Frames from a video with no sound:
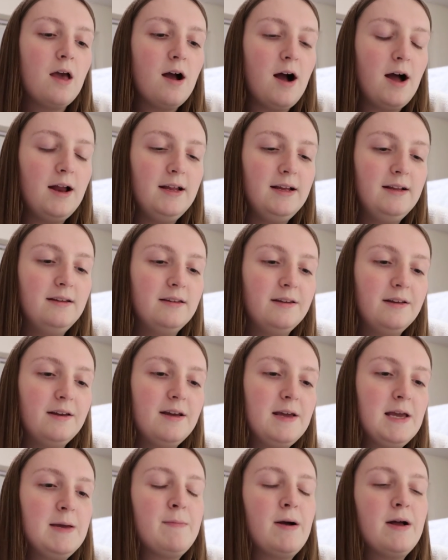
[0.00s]
I need
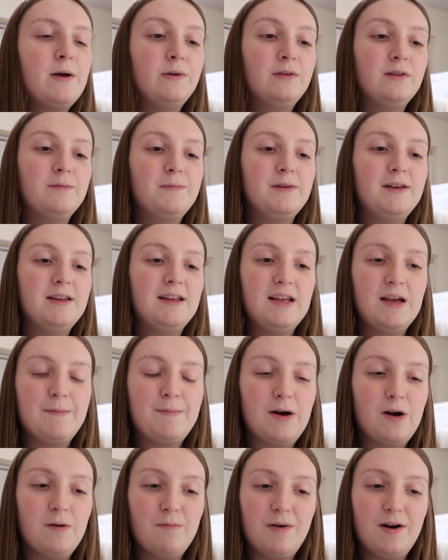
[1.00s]
to email somebody
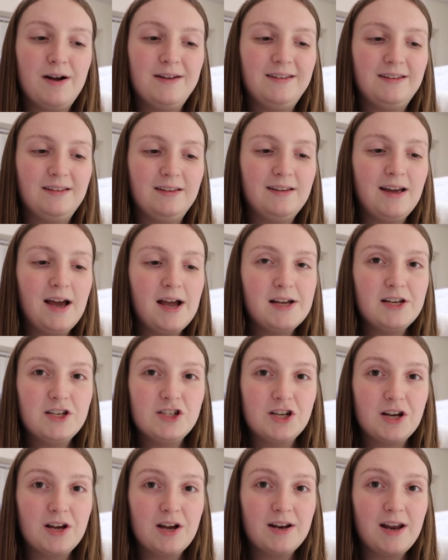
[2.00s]
about my
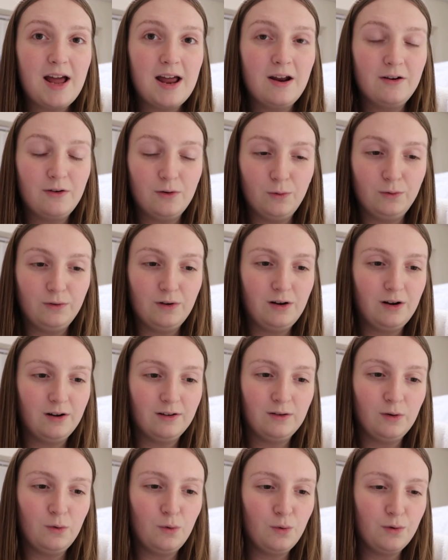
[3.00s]
dissertation, and I'd also like
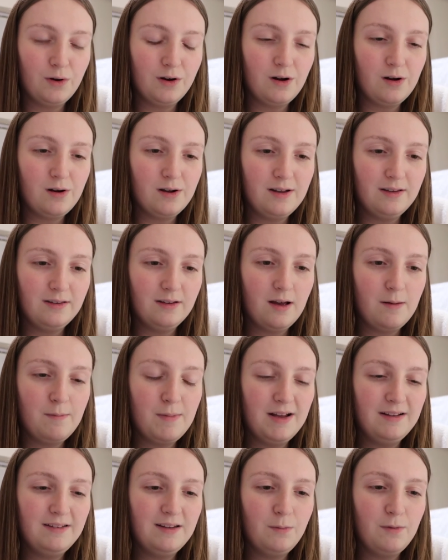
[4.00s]
to organise a
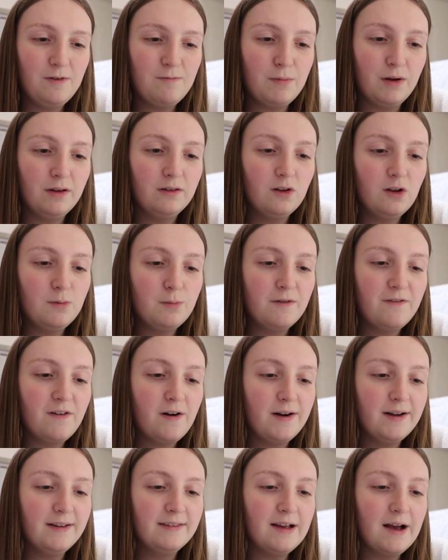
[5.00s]
meeting with my
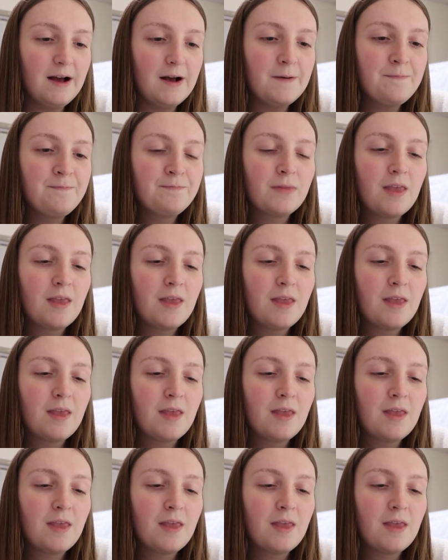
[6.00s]
supervisor.